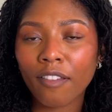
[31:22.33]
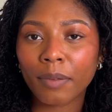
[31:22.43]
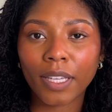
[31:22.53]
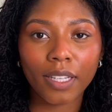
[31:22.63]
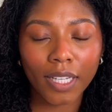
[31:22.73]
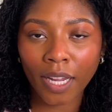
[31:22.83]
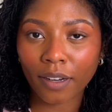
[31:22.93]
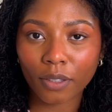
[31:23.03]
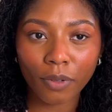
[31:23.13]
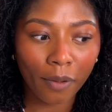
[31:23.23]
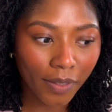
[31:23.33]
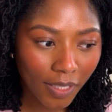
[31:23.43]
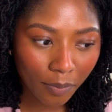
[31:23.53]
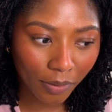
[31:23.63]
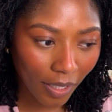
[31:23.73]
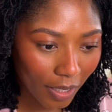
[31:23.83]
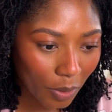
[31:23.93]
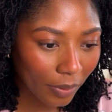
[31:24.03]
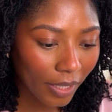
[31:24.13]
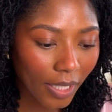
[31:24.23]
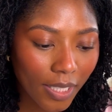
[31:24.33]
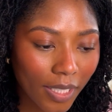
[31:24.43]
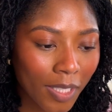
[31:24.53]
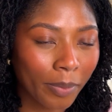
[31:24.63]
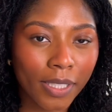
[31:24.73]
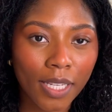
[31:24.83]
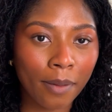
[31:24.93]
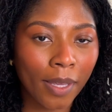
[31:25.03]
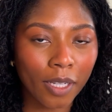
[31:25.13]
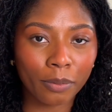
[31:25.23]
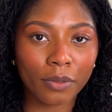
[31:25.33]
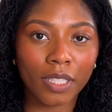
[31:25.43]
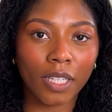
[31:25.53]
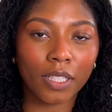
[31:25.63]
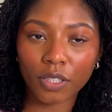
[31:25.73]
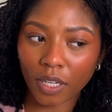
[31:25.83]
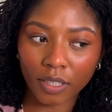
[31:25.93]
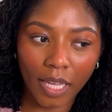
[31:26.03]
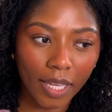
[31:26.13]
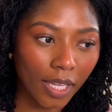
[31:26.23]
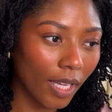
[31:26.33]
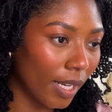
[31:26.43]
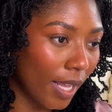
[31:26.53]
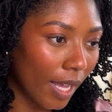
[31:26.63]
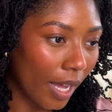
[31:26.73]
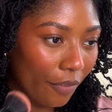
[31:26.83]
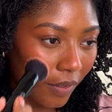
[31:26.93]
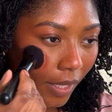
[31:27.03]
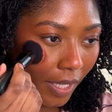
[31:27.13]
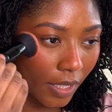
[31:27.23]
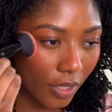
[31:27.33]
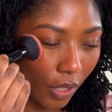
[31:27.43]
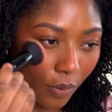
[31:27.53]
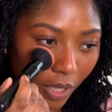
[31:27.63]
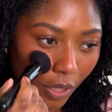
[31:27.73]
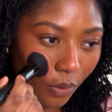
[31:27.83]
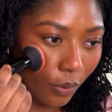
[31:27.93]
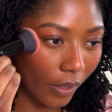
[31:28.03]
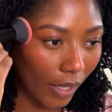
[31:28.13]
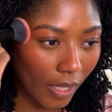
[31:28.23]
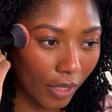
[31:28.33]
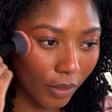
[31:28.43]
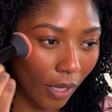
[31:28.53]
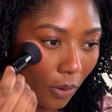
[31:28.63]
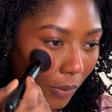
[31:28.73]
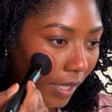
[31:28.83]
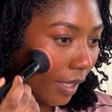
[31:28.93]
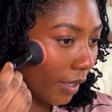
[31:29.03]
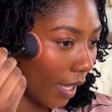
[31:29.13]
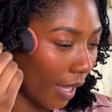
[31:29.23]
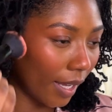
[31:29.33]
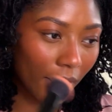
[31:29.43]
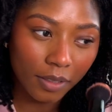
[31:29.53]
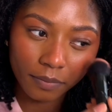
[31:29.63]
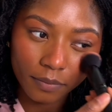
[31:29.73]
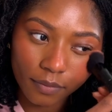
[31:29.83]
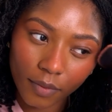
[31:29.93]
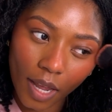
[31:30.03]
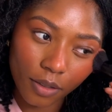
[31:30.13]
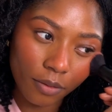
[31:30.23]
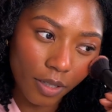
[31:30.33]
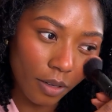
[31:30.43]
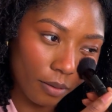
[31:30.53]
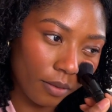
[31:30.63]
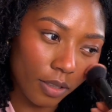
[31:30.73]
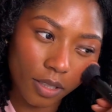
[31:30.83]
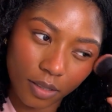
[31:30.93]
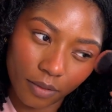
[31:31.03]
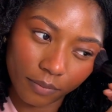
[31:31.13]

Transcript: been getting carried away with this blush, but it is a springtime makeup routine. Do y'all like it? I feel like it's so cute and glowy. Like, I don't know, this,